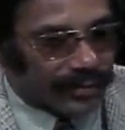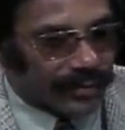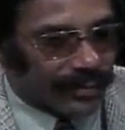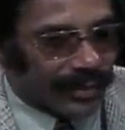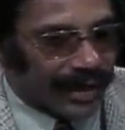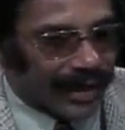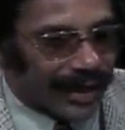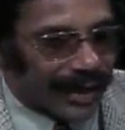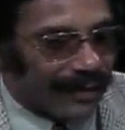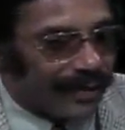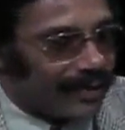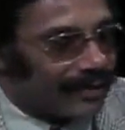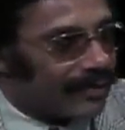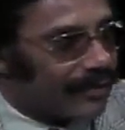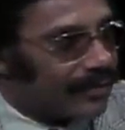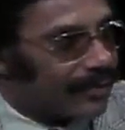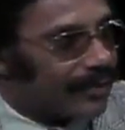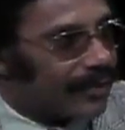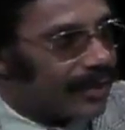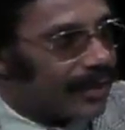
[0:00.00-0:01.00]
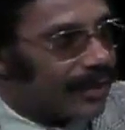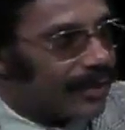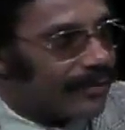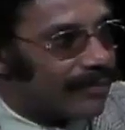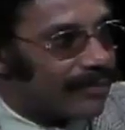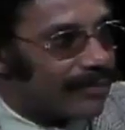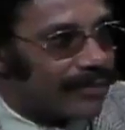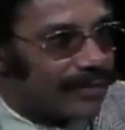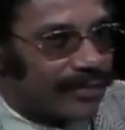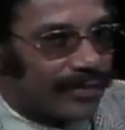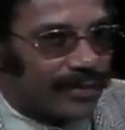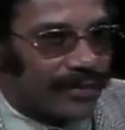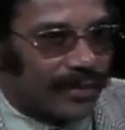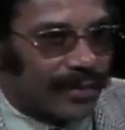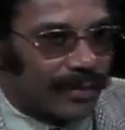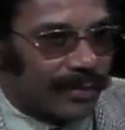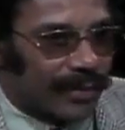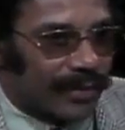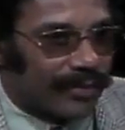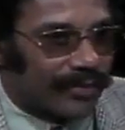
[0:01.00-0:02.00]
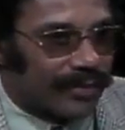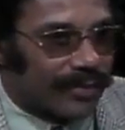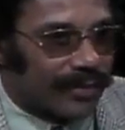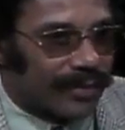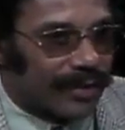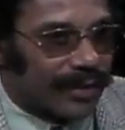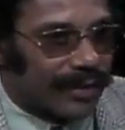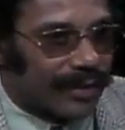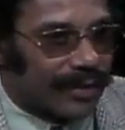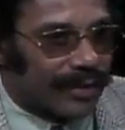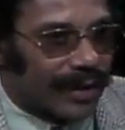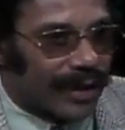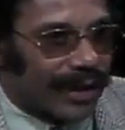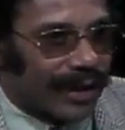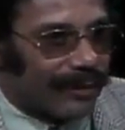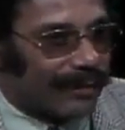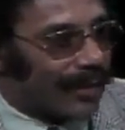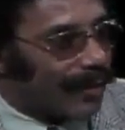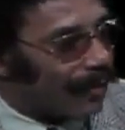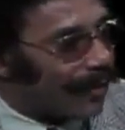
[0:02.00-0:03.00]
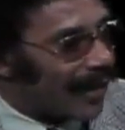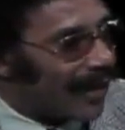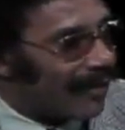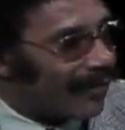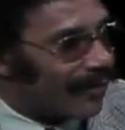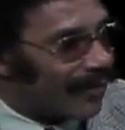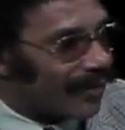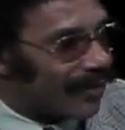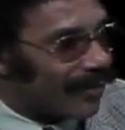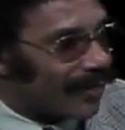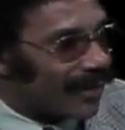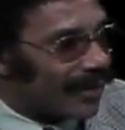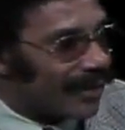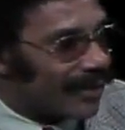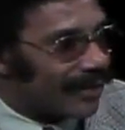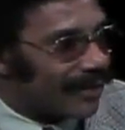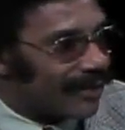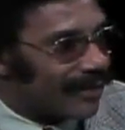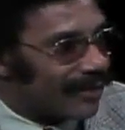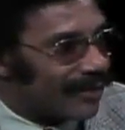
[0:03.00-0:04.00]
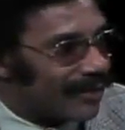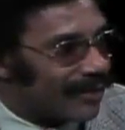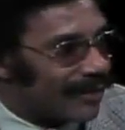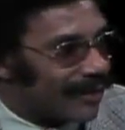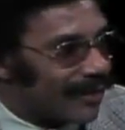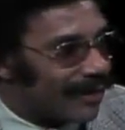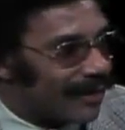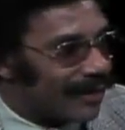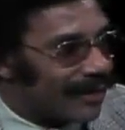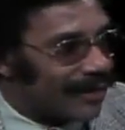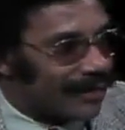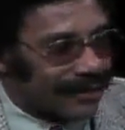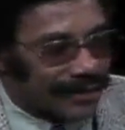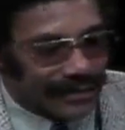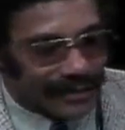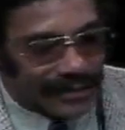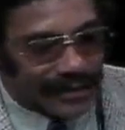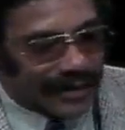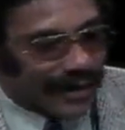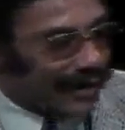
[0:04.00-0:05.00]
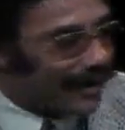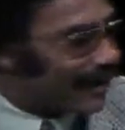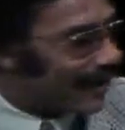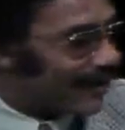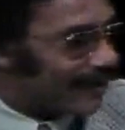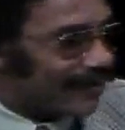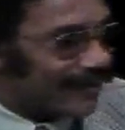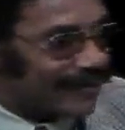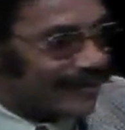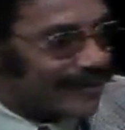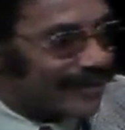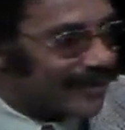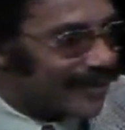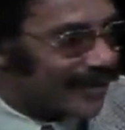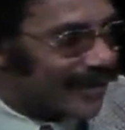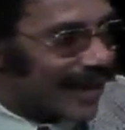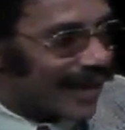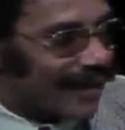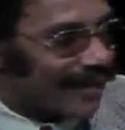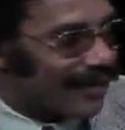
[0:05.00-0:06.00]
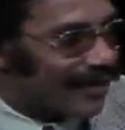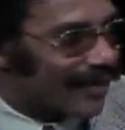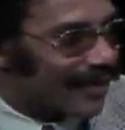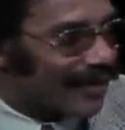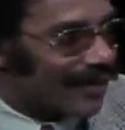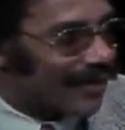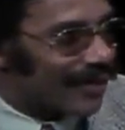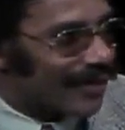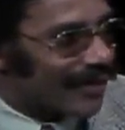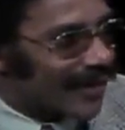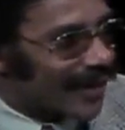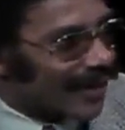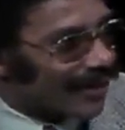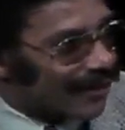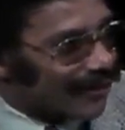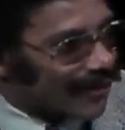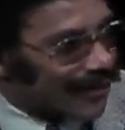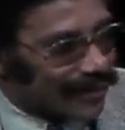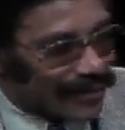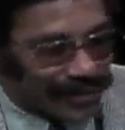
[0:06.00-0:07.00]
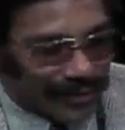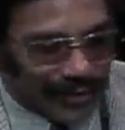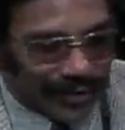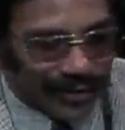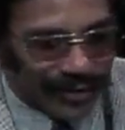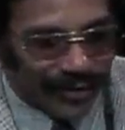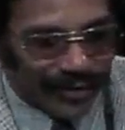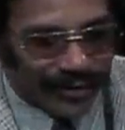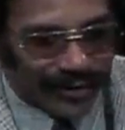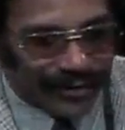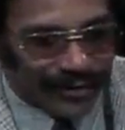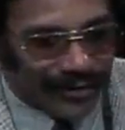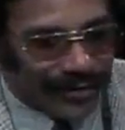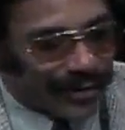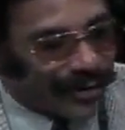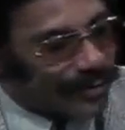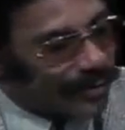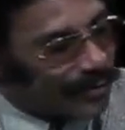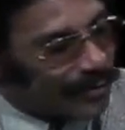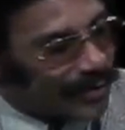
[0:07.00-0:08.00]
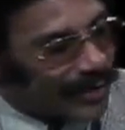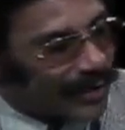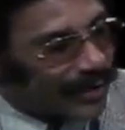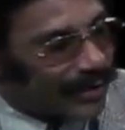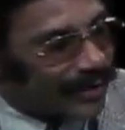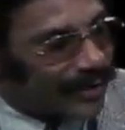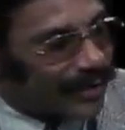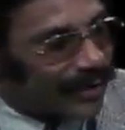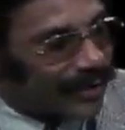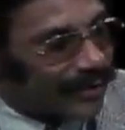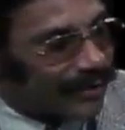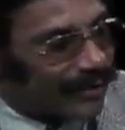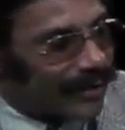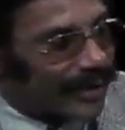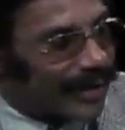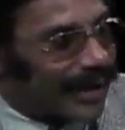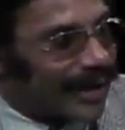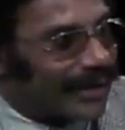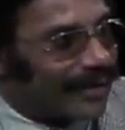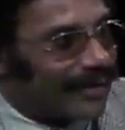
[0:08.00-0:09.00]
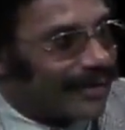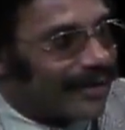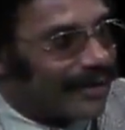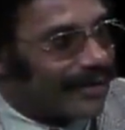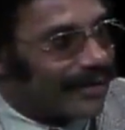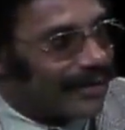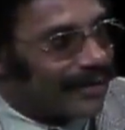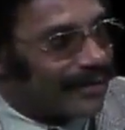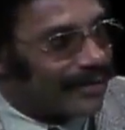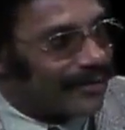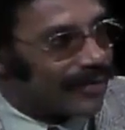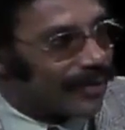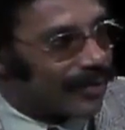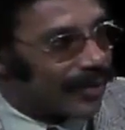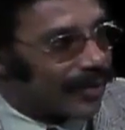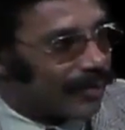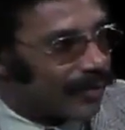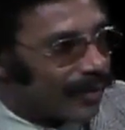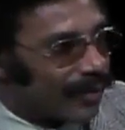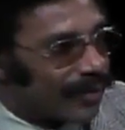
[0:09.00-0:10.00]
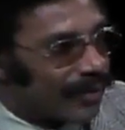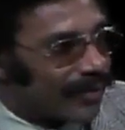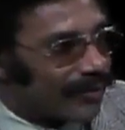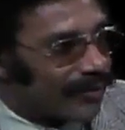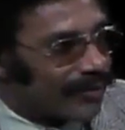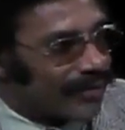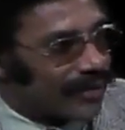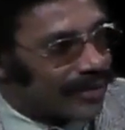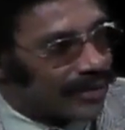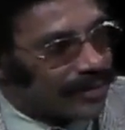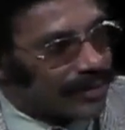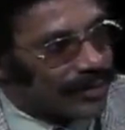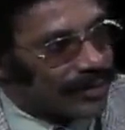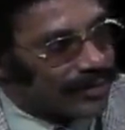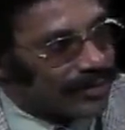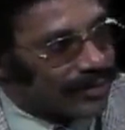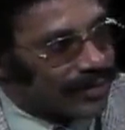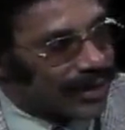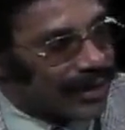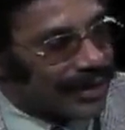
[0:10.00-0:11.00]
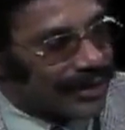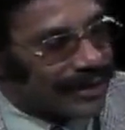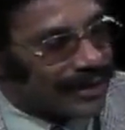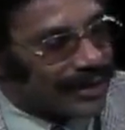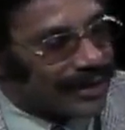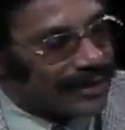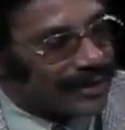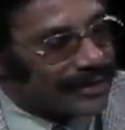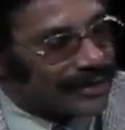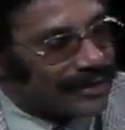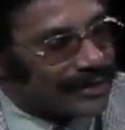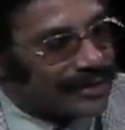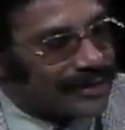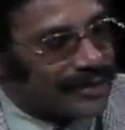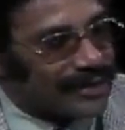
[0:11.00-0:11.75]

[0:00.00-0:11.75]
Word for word: to Miami to uh, to do the commercial, and I had my wife with me, and they kind of got a look at her and got a feel for her, and thought it would be a, a great idea to to work both of us in a commercial like that, and.